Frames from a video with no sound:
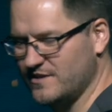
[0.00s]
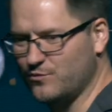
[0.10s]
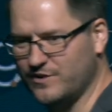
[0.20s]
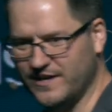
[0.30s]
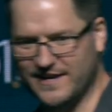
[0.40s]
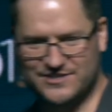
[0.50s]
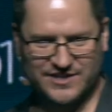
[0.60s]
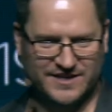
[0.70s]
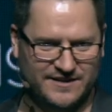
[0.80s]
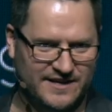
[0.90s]
that we're
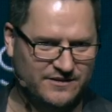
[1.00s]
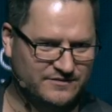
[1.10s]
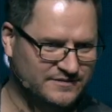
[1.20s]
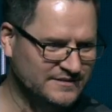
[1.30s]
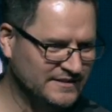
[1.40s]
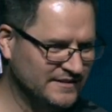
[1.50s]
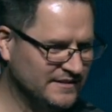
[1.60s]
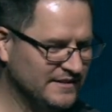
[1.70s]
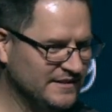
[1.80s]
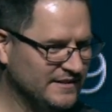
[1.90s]
engaging in now
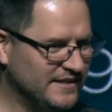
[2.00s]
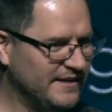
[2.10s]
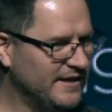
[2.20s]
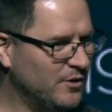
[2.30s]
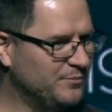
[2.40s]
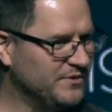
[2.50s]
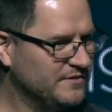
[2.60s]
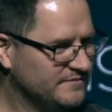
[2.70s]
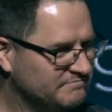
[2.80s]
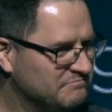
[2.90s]
can help
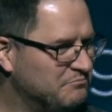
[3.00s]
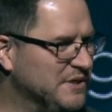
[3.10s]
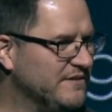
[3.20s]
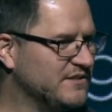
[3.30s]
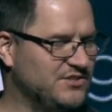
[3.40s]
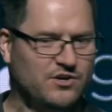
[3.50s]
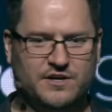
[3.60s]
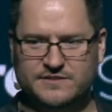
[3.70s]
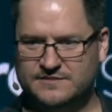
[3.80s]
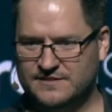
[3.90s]
be the
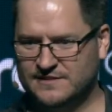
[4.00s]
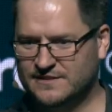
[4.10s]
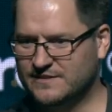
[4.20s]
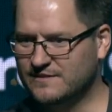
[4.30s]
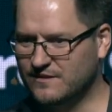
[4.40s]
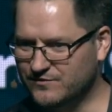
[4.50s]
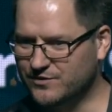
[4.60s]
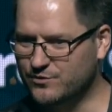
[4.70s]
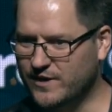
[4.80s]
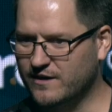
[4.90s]
dawn of a
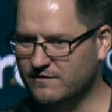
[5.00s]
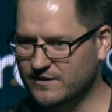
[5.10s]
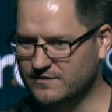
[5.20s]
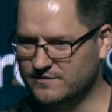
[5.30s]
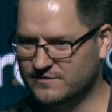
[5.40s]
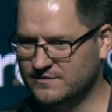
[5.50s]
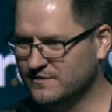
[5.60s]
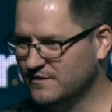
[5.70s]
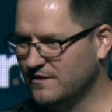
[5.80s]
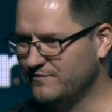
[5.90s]
new era
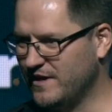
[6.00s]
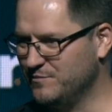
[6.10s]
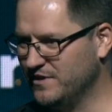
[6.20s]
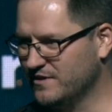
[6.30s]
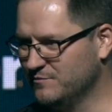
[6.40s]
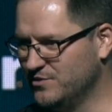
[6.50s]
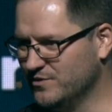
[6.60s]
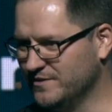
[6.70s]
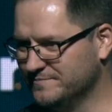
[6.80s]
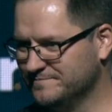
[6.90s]
of ambient
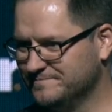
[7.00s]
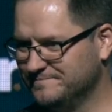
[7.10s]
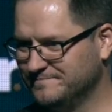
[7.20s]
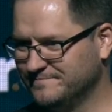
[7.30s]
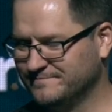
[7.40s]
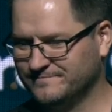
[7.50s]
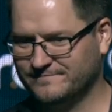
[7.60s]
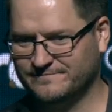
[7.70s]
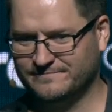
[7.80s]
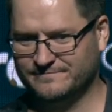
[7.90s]
computing.
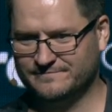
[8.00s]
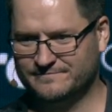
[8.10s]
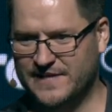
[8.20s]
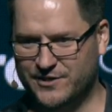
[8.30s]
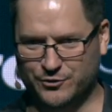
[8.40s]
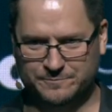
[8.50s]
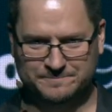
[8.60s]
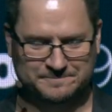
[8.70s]
Thank you.